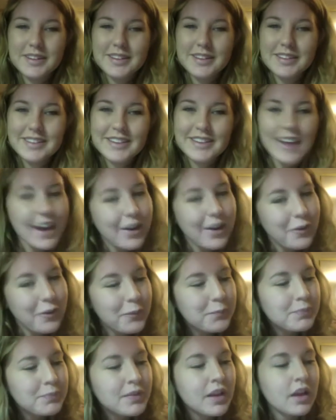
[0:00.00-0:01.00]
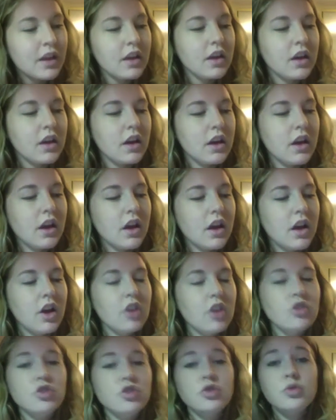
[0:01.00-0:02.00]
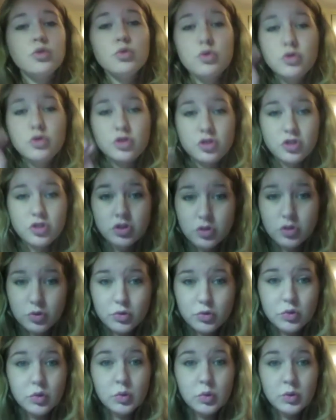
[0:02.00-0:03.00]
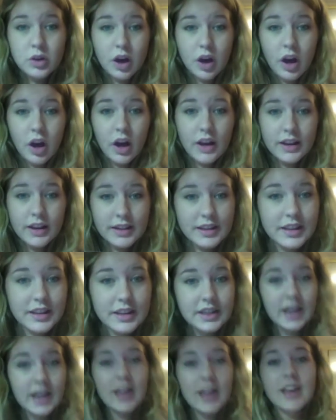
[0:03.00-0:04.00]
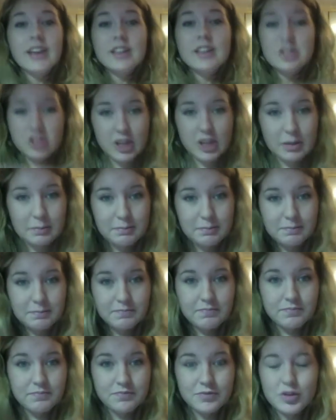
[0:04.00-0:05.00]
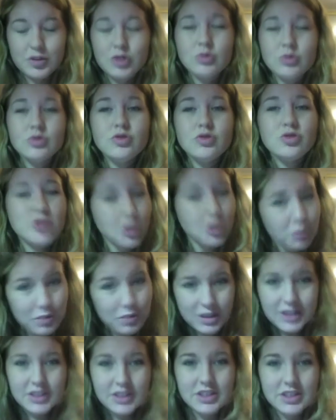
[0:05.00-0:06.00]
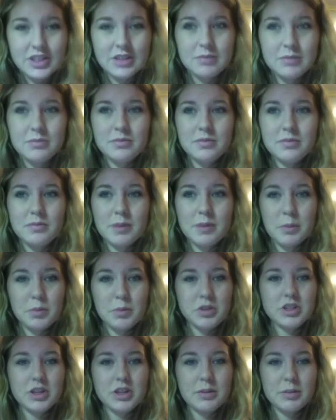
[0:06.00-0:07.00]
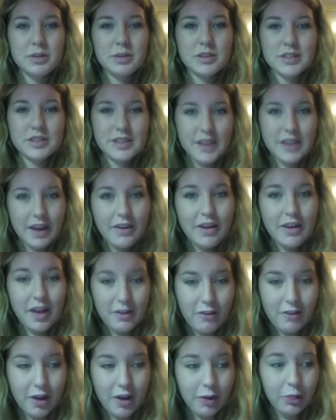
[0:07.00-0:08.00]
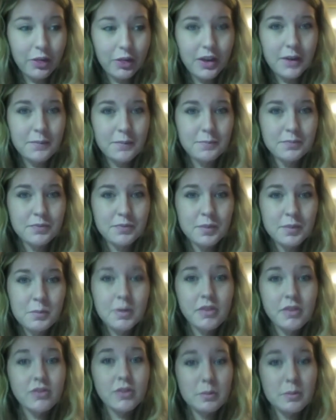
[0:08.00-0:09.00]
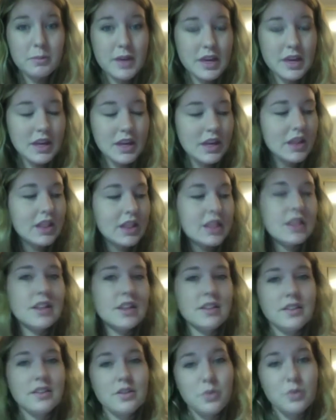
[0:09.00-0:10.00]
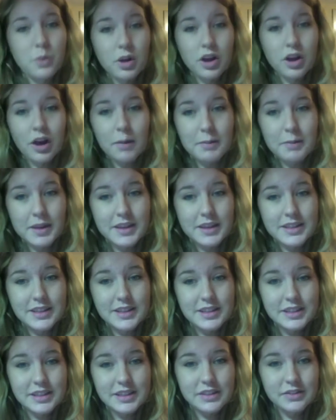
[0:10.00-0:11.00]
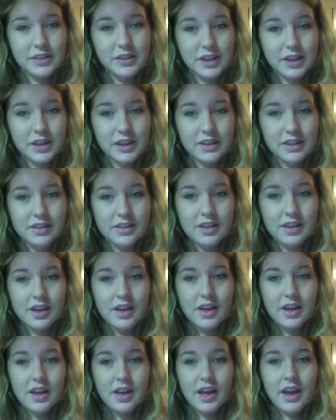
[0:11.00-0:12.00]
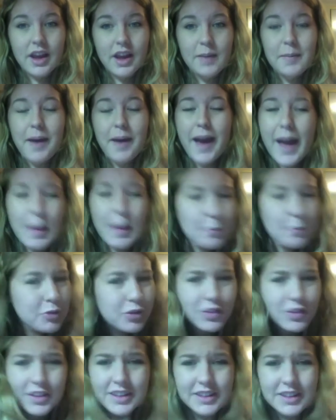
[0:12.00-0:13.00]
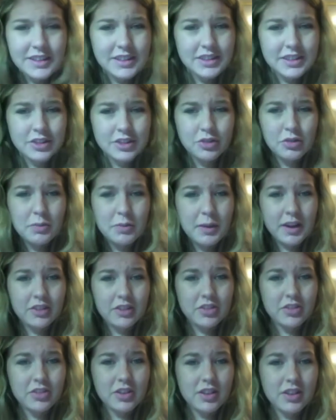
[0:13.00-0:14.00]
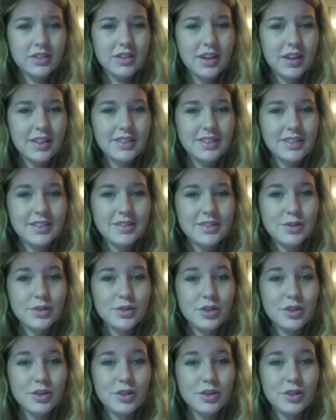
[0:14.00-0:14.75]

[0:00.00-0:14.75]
Now, you do not need a gym. You don't need a gym membership to get healthy. But for me, this is what got me addicted to fitness. And I'm absolutely addicted to group exercise classes.